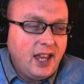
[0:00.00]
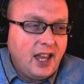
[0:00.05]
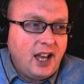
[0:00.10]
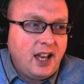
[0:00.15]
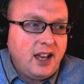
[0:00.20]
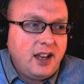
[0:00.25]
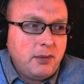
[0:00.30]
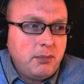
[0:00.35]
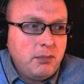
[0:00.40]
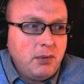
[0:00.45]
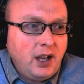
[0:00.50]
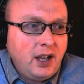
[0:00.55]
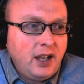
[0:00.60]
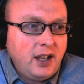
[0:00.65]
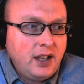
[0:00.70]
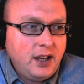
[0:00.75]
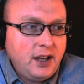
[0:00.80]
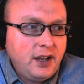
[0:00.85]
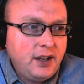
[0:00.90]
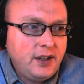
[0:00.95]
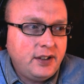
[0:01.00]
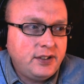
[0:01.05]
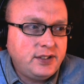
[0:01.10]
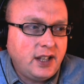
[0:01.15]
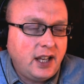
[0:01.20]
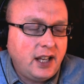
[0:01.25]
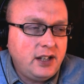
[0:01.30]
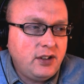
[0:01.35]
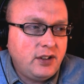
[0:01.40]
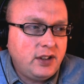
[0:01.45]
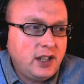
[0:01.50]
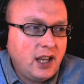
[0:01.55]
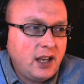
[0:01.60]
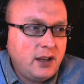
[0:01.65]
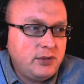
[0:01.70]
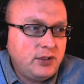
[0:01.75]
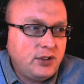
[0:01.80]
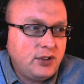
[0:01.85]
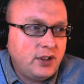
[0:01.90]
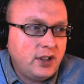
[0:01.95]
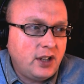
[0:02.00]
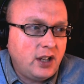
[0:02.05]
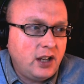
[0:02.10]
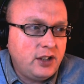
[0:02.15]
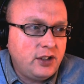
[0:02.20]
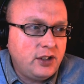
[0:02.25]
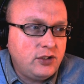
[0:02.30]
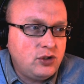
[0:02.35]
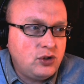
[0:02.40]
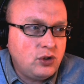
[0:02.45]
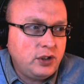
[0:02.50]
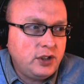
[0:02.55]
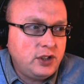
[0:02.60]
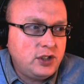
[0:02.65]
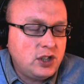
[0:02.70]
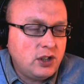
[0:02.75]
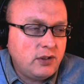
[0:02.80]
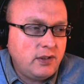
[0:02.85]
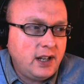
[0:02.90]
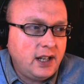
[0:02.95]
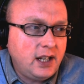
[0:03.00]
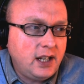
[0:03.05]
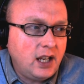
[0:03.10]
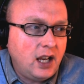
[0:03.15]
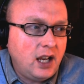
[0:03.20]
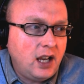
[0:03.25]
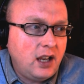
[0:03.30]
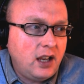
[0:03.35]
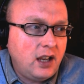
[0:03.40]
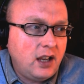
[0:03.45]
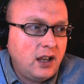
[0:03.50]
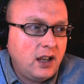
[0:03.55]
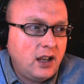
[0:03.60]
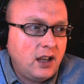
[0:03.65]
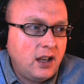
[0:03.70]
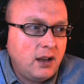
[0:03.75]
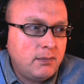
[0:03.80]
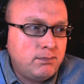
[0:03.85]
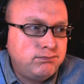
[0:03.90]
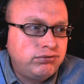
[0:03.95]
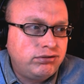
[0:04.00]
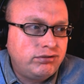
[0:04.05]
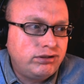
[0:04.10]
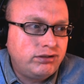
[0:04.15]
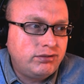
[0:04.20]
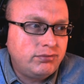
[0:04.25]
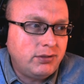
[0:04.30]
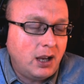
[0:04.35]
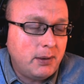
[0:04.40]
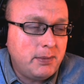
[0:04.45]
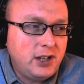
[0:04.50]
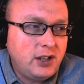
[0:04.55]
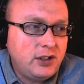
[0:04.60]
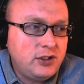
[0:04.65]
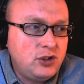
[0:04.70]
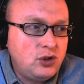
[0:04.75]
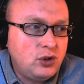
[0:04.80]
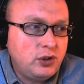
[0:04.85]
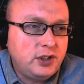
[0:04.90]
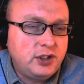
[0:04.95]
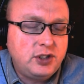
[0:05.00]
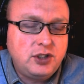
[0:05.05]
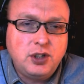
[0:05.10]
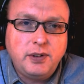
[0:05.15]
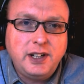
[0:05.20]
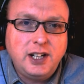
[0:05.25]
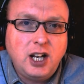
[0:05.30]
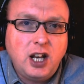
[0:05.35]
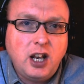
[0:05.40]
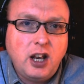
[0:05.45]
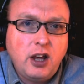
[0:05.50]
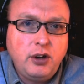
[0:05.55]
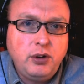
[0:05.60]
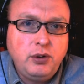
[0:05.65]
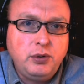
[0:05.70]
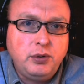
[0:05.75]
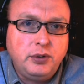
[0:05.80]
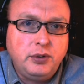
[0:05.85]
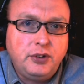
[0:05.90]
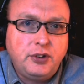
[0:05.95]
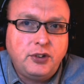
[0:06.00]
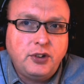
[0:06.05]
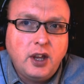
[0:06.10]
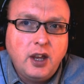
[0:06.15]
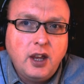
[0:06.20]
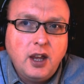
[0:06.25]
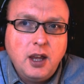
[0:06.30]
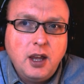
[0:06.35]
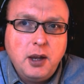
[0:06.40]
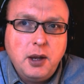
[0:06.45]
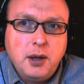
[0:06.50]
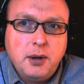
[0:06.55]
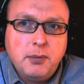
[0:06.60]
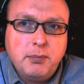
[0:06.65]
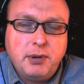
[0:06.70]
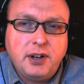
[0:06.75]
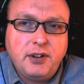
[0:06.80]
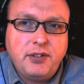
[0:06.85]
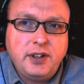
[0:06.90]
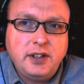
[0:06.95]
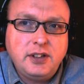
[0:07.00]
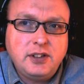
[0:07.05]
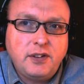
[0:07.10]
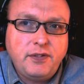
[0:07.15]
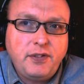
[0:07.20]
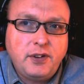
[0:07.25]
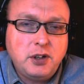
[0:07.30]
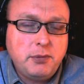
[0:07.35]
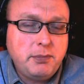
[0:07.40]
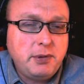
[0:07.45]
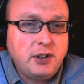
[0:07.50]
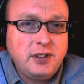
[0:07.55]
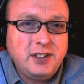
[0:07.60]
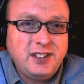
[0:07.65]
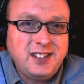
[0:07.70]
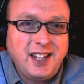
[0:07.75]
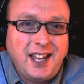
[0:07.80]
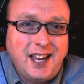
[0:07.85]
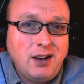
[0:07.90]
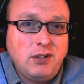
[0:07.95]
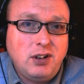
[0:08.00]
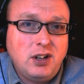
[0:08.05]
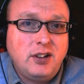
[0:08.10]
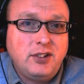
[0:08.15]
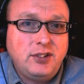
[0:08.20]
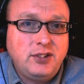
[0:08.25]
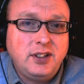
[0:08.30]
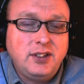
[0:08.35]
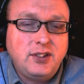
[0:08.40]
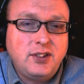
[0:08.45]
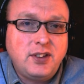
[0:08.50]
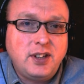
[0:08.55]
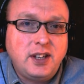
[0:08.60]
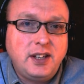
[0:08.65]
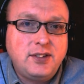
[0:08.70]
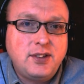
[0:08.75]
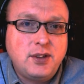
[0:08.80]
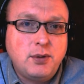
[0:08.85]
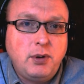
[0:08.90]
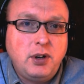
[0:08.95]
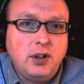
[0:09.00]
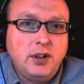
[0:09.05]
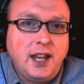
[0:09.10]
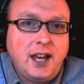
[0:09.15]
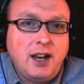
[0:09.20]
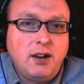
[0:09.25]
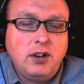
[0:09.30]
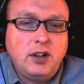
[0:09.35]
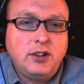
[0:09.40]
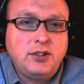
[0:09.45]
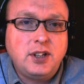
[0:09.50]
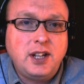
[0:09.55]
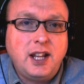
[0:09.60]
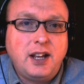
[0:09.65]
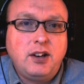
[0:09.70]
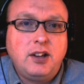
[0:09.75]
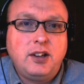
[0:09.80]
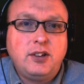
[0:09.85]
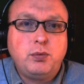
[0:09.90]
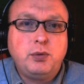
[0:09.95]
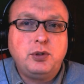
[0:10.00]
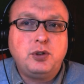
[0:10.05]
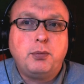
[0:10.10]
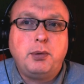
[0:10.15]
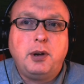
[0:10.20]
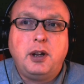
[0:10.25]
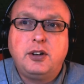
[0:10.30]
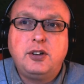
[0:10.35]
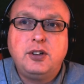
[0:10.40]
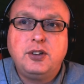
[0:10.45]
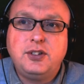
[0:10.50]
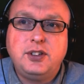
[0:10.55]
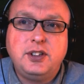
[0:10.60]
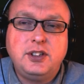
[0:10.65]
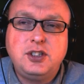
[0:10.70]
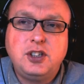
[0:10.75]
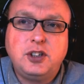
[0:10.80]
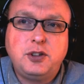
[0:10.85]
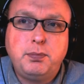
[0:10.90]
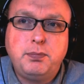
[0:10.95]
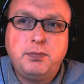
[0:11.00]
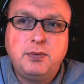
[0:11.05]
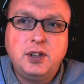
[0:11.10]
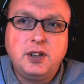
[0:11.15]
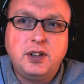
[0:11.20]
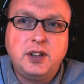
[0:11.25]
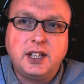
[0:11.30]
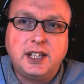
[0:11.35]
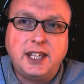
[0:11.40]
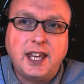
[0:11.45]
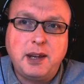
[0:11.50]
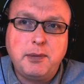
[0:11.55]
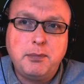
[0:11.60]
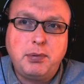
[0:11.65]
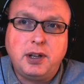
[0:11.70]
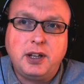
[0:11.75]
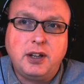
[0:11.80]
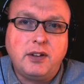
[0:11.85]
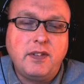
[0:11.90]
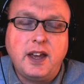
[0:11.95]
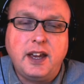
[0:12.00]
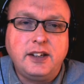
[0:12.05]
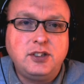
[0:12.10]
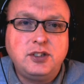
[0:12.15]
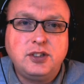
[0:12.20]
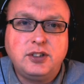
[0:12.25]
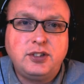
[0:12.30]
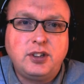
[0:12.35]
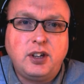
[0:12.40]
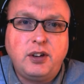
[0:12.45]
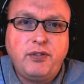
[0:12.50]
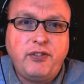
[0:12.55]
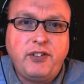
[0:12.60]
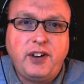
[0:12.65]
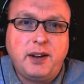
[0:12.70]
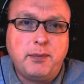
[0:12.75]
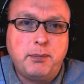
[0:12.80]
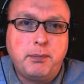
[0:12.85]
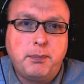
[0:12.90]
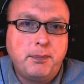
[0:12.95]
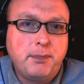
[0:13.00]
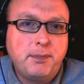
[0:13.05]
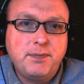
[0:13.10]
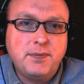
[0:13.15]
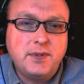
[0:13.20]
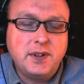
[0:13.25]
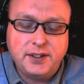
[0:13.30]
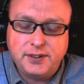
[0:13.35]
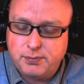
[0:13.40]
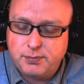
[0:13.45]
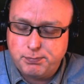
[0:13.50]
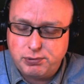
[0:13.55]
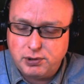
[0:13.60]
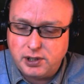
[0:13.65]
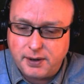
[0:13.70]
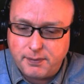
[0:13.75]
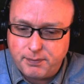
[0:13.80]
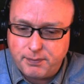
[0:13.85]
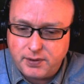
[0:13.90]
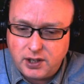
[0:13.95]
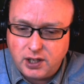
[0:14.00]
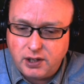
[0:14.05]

Any other games that I enjoyed doing? I mean, I enjoyed doing loads. But I think, if I'm going to be honest, Outlast is the one. Outlast and Outlast Whistleblower, because it's just the gameplay on that is just so fab. It's brilliant.